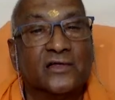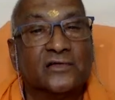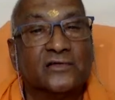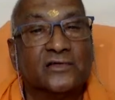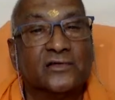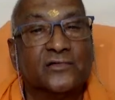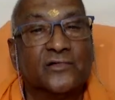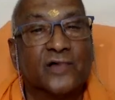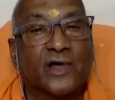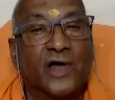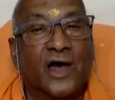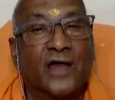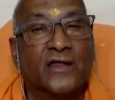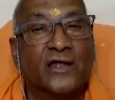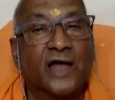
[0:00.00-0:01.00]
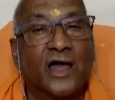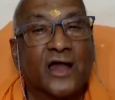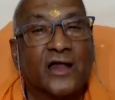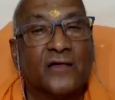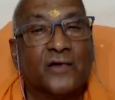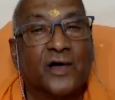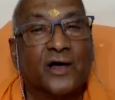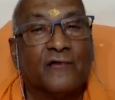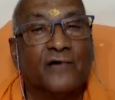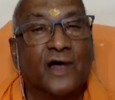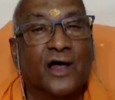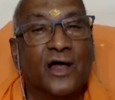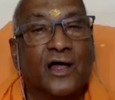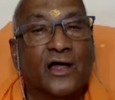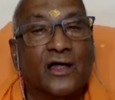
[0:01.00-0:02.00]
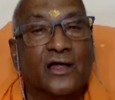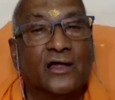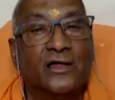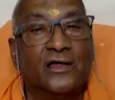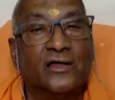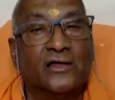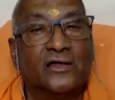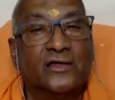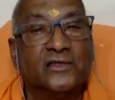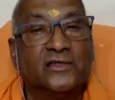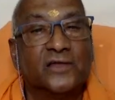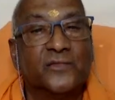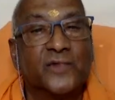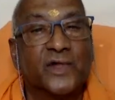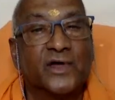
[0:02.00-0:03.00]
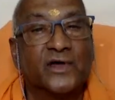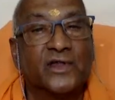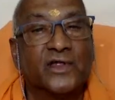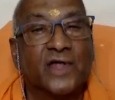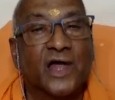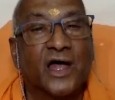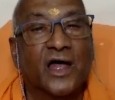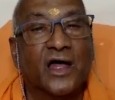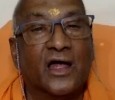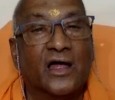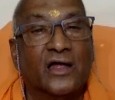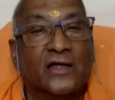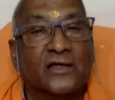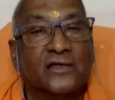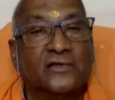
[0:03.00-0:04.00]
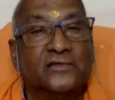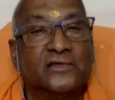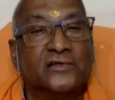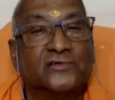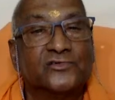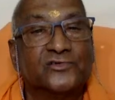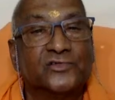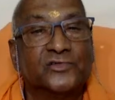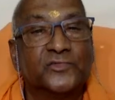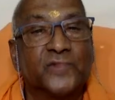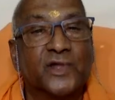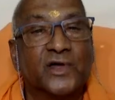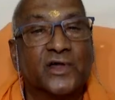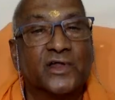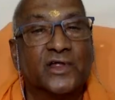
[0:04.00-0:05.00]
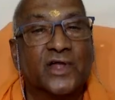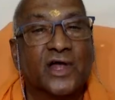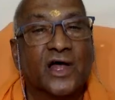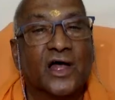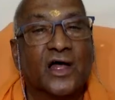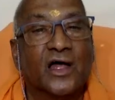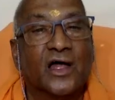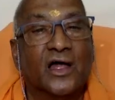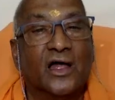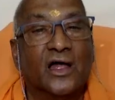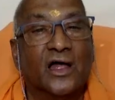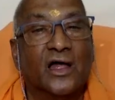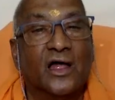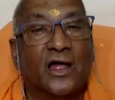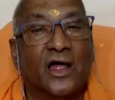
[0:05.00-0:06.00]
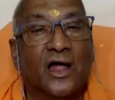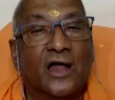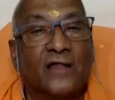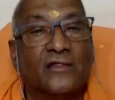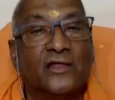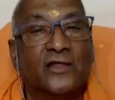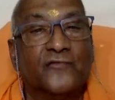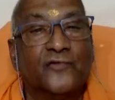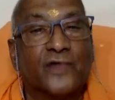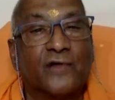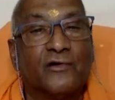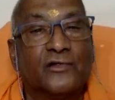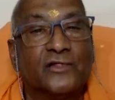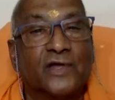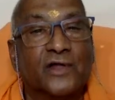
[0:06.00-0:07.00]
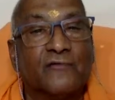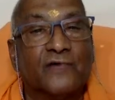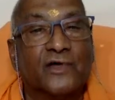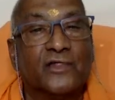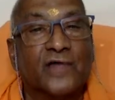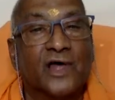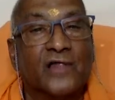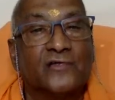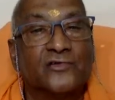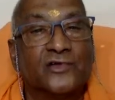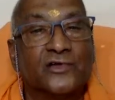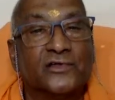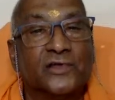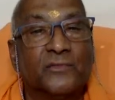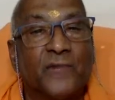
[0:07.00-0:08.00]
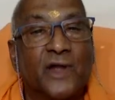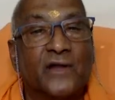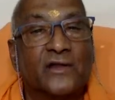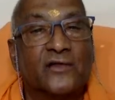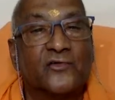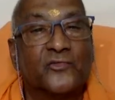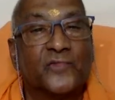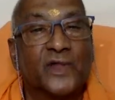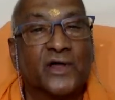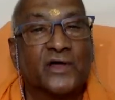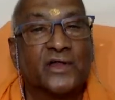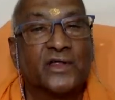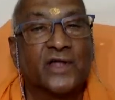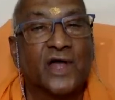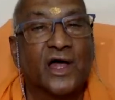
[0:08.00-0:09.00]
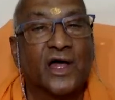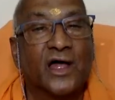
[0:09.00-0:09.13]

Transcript: Karya Karana Bhava, is a Prakriya, is a Shruti Prakriya, and therefore Avatar Vada also is a matter of Prakriya.